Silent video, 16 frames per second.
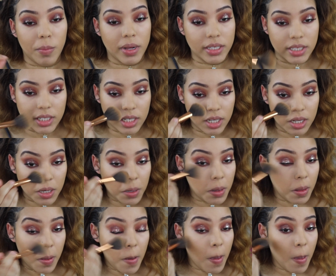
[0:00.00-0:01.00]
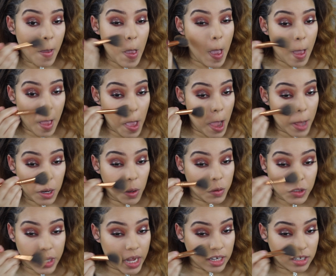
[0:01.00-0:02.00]
on my skin. I
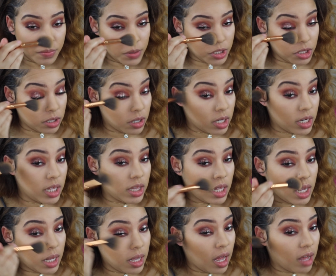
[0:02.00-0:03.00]
don't change brushes or anything.